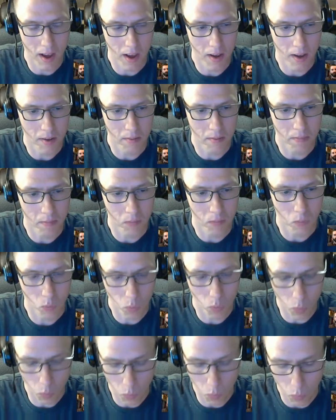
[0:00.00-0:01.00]

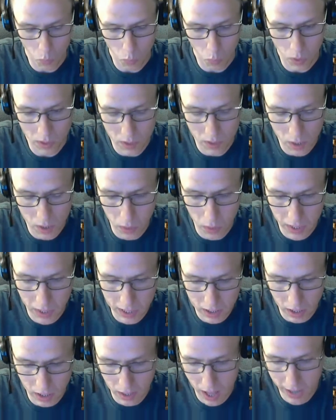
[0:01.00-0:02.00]
when someone gets a
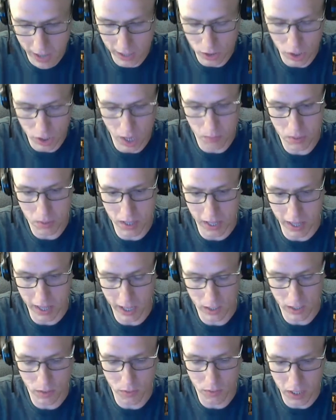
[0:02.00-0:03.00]
lot of gems and they catch
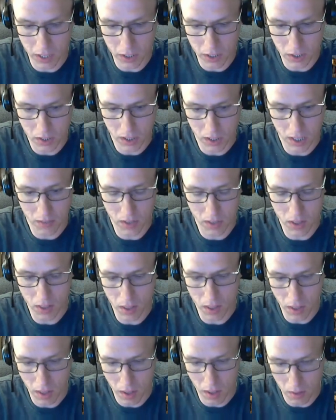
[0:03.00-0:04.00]
fish, even
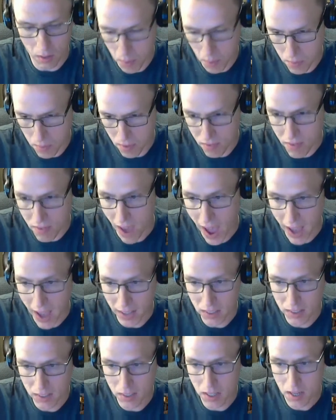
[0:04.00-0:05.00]
it may be
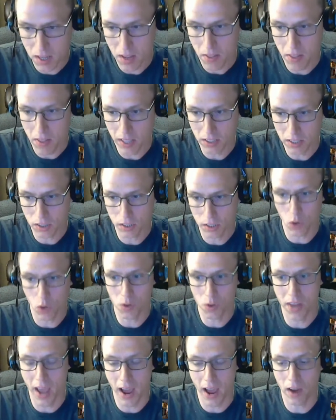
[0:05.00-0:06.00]
fast, they slow
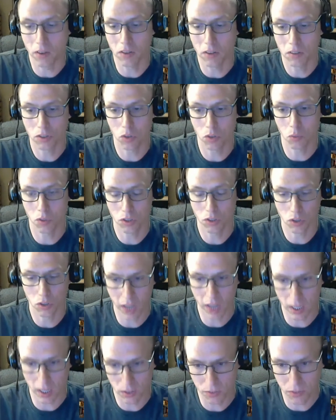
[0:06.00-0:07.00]
down. So once you
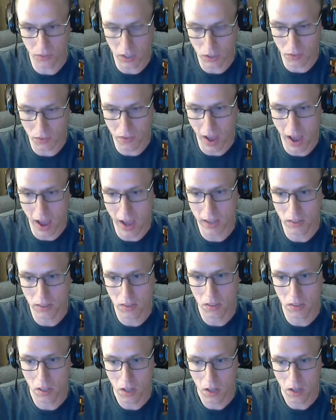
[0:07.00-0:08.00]
catch fish fast,
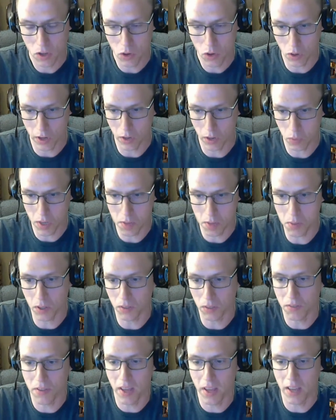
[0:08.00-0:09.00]
you're in a rebuild
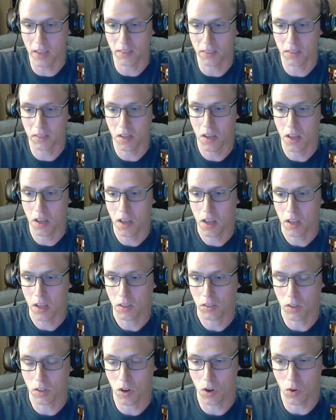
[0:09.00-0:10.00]
phase.
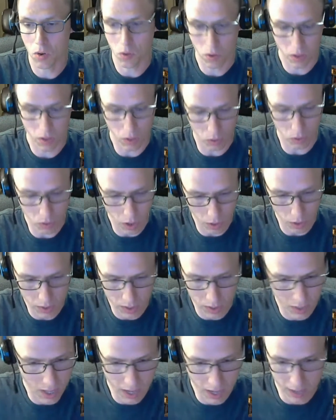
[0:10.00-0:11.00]
So you'll notice at the
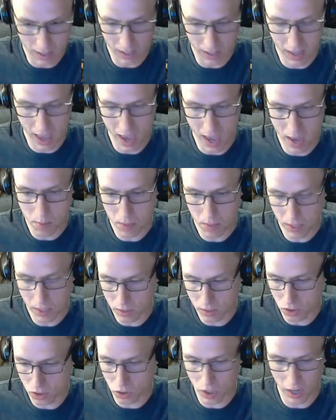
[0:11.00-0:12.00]
end of the game, it's
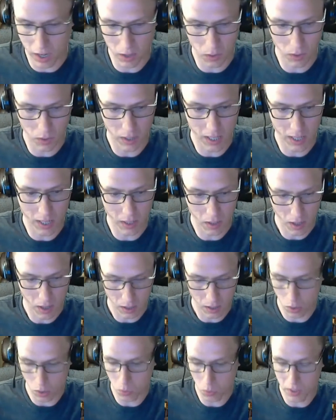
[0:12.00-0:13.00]
generally
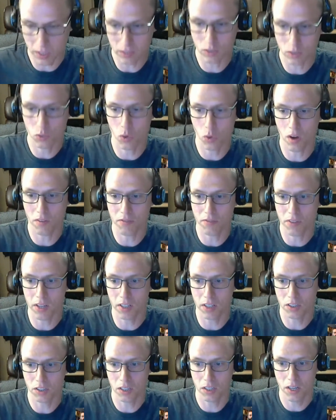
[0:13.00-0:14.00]
someone hits 12
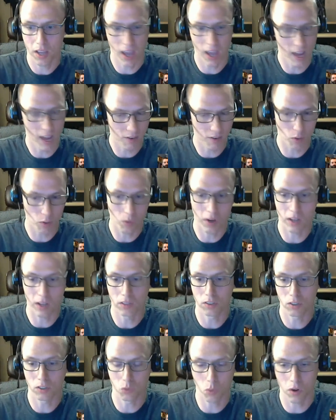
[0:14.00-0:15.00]
fish and everyone else
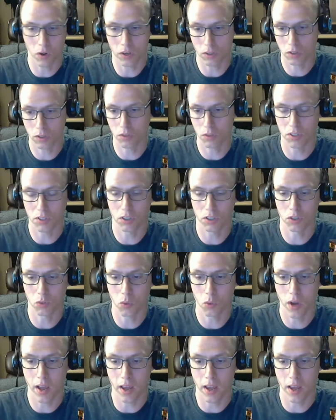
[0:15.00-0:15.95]
is one or two fish away.